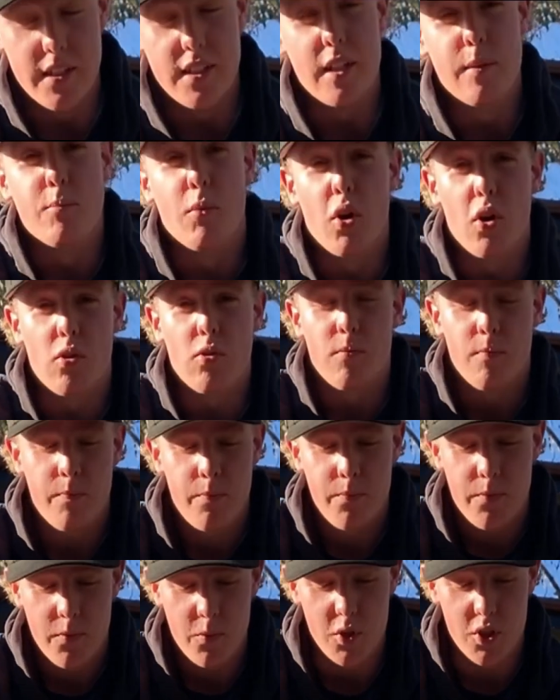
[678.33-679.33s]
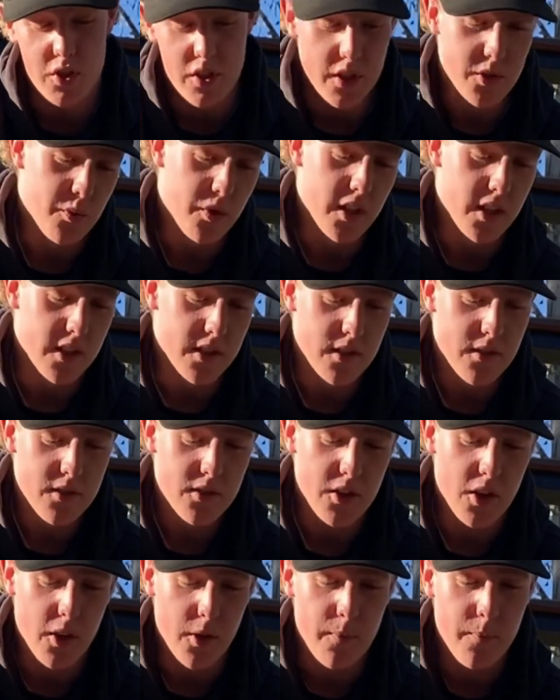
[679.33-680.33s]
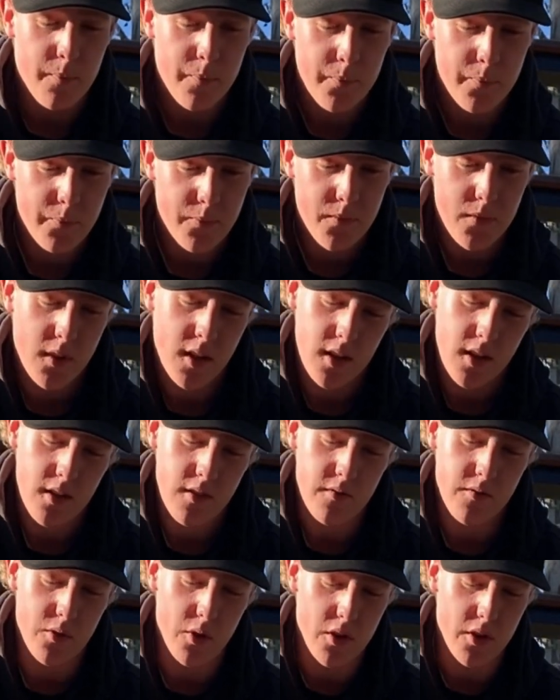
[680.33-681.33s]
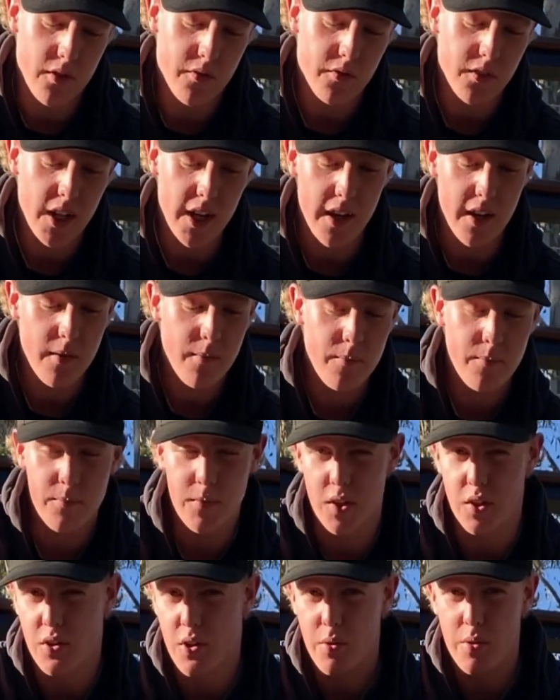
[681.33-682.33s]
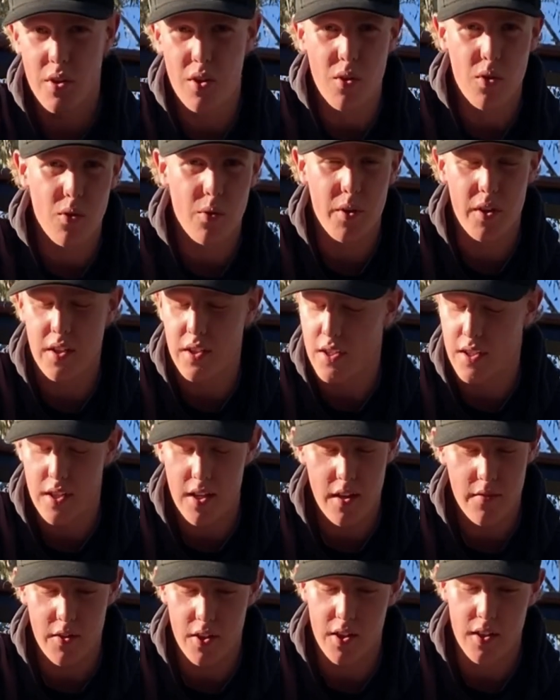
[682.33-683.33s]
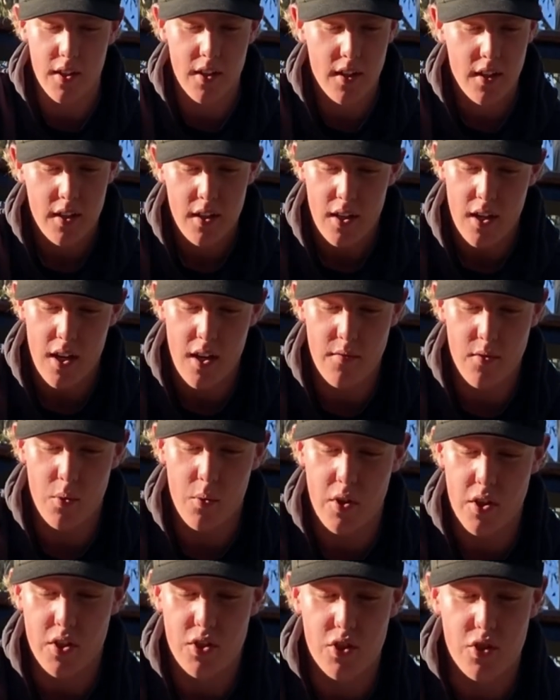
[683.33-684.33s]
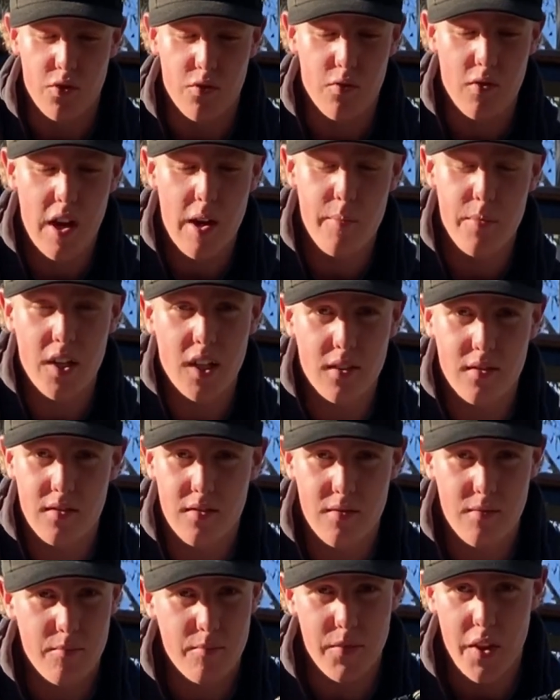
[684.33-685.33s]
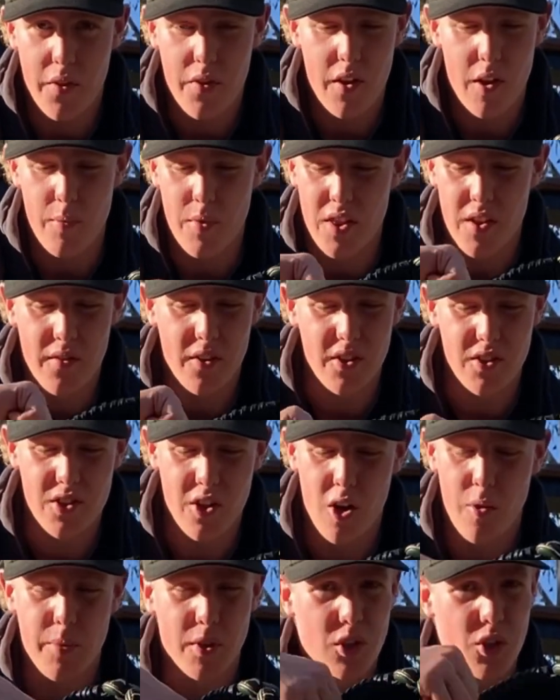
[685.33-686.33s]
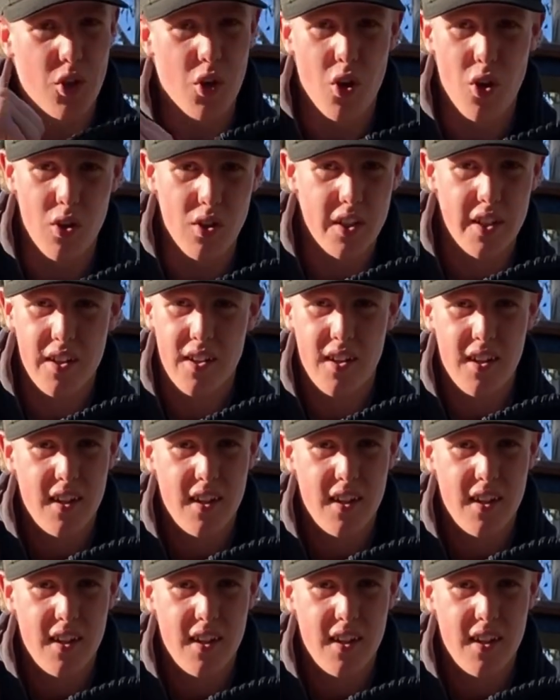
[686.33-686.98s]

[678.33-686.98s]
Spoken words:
deep model, which this one is. So for the flare, you don't want to, you never ever want to just grab the thumb at the very top and curl it.